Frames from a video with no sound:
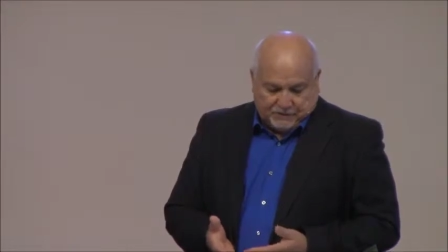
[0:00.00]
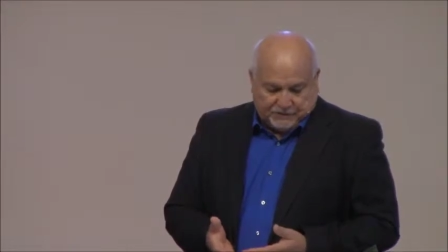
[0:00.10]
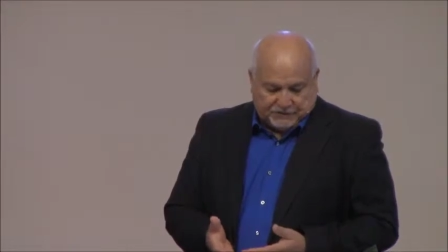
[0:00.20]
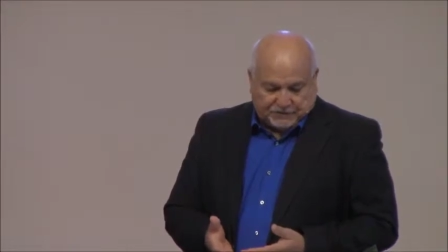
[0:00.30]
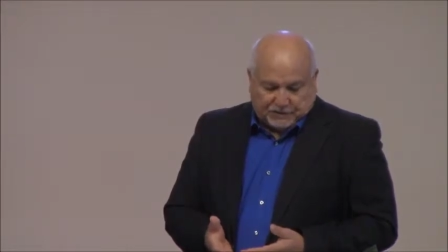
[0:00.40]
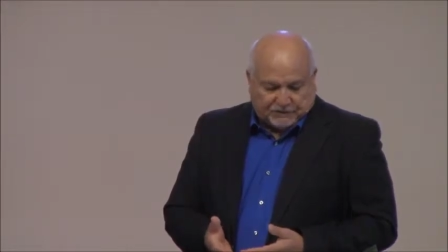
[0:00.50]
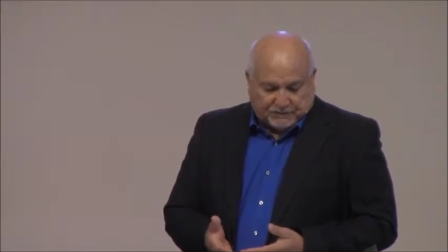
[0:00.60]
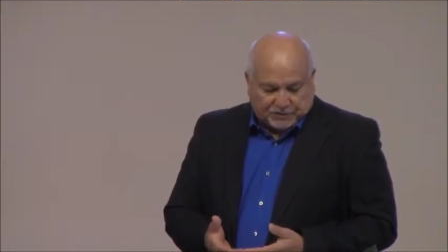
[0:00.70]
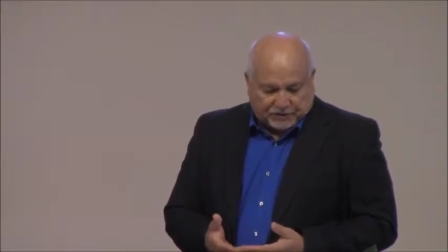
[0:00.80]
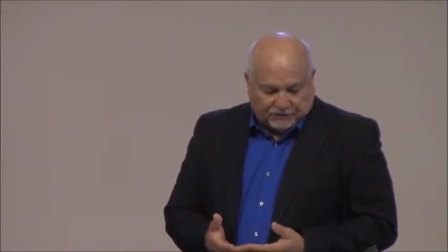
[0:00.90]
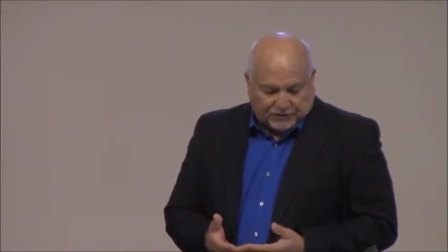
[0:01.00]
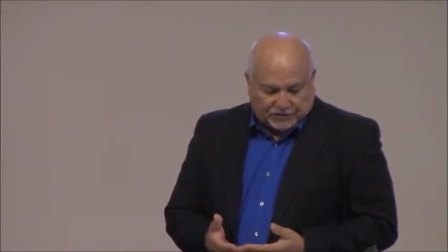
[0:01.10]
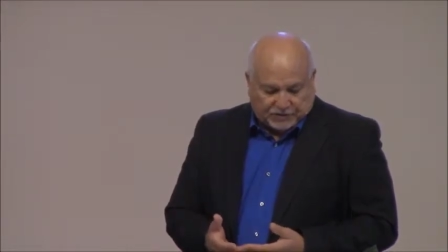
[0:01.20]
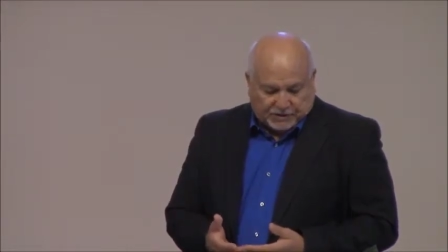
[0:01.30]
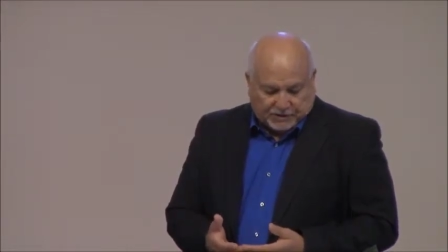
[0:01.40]
Verse, uh, I'm sorry,
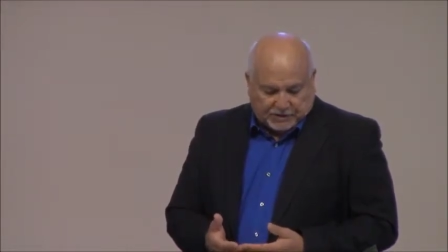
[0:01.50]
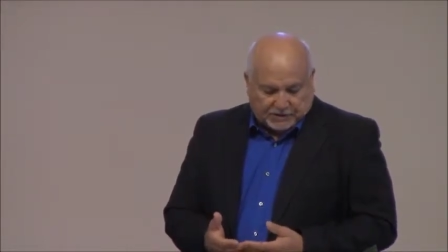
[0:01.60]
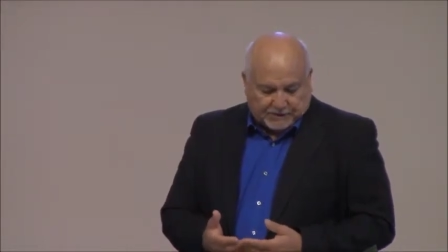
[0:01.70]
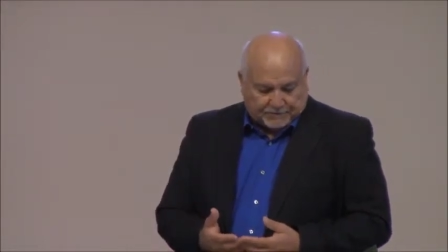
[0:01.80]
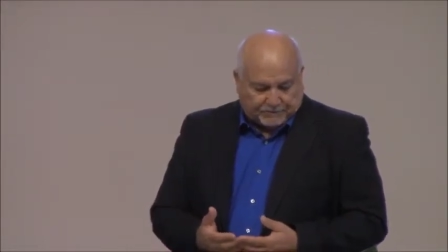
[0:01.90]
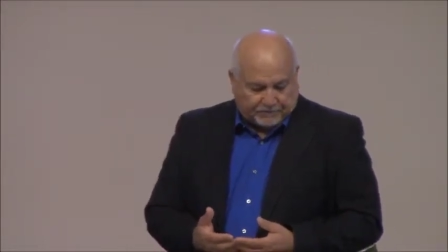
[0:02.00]
verse, uh,